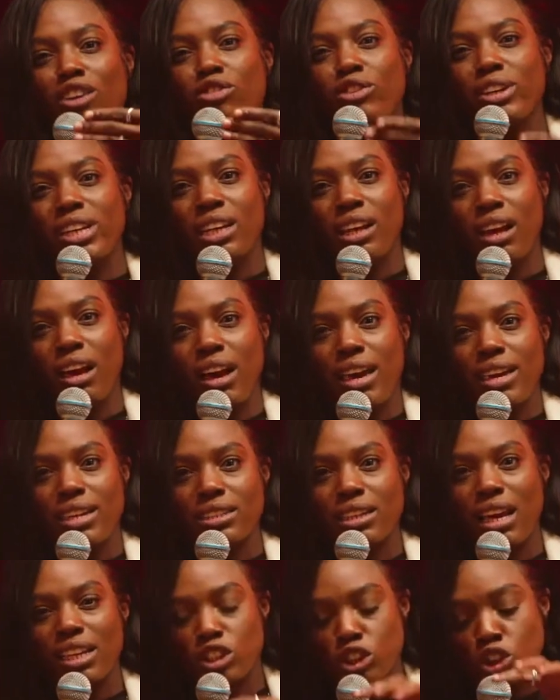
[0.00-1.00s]

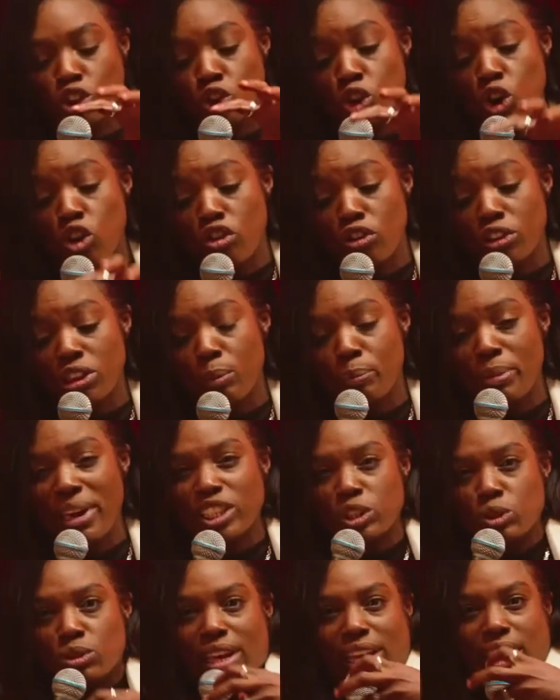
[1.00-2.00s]
realized I just saw her on the
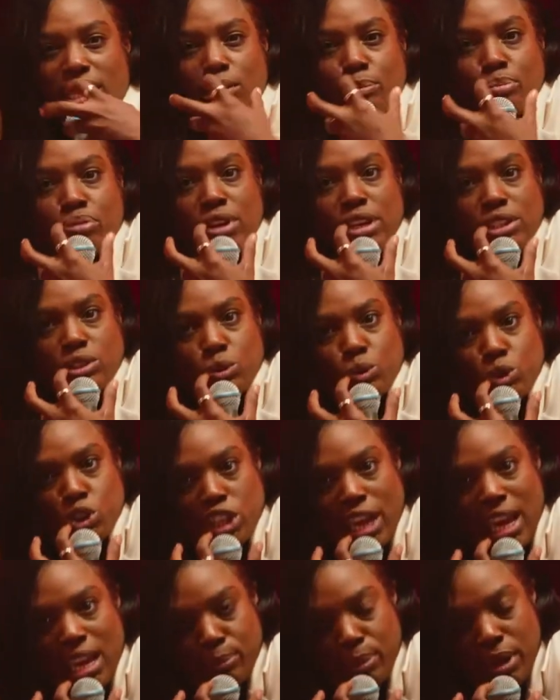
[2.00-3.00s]
bed. She was like in a pretzel
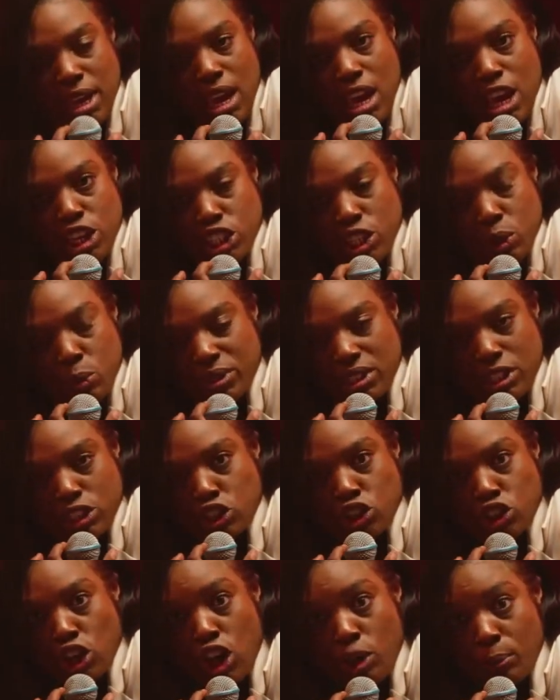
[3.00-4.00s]
shape. She was in
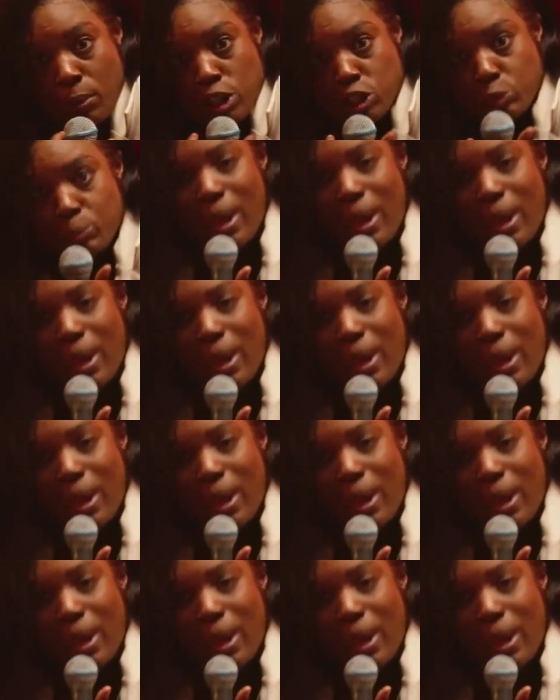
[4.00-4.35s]
so much